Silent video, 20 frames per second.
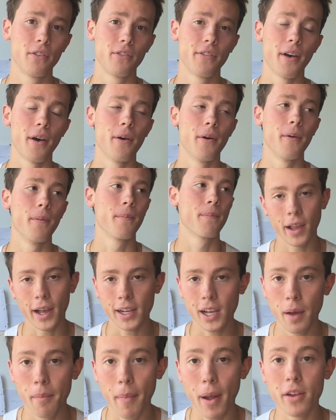So
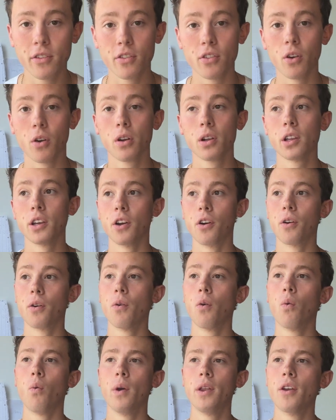like I mentioned
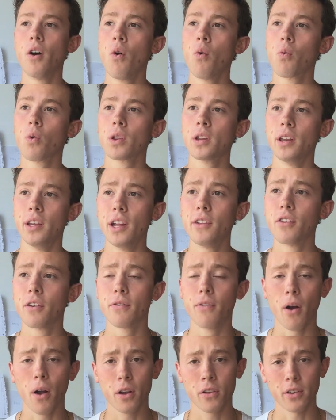earlier, we don't really need to
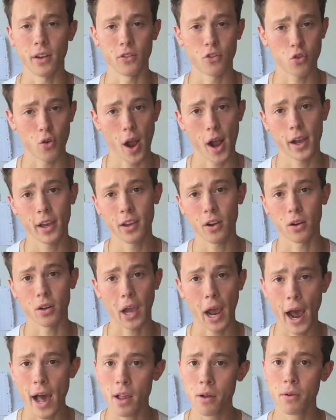focus on tracking our
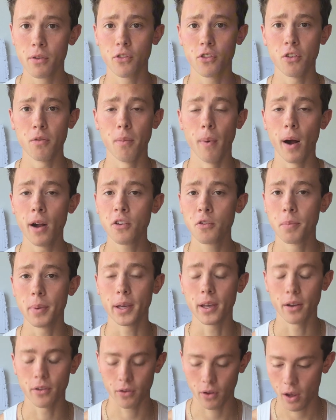calories too much,
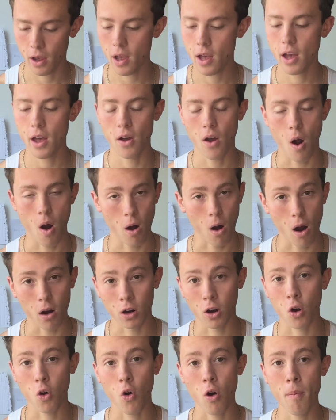because our
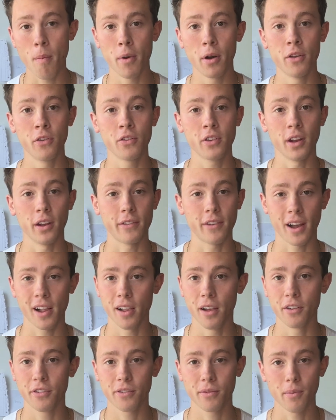hunger hormone is going to
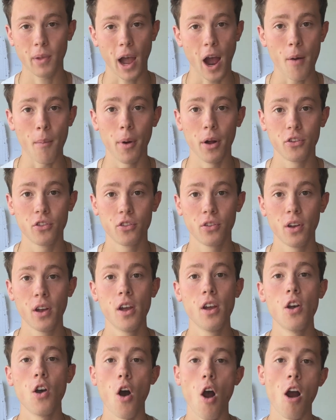tell us how much
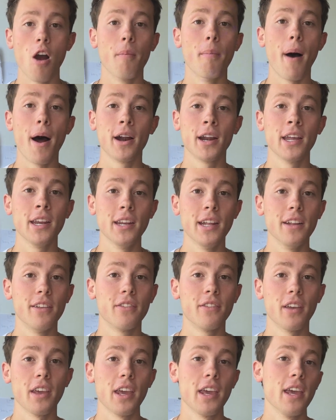our body
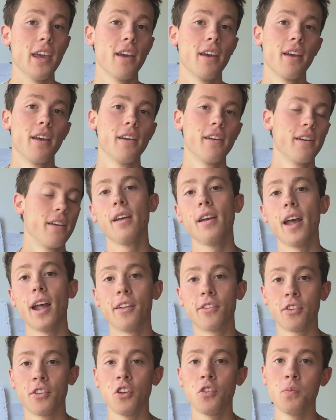needs to eat.
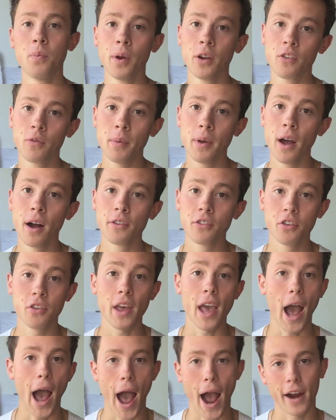And so this brings me on to
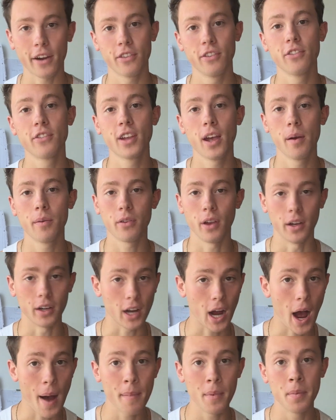the action steps
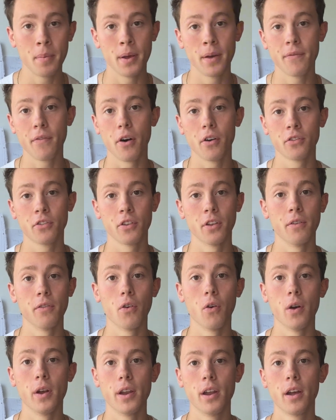and common pitfalls to
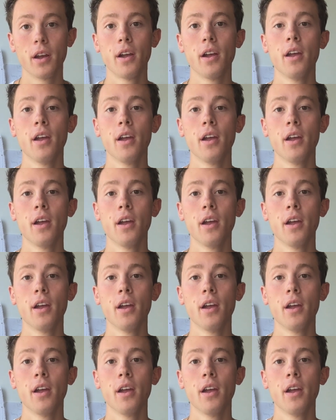avoid.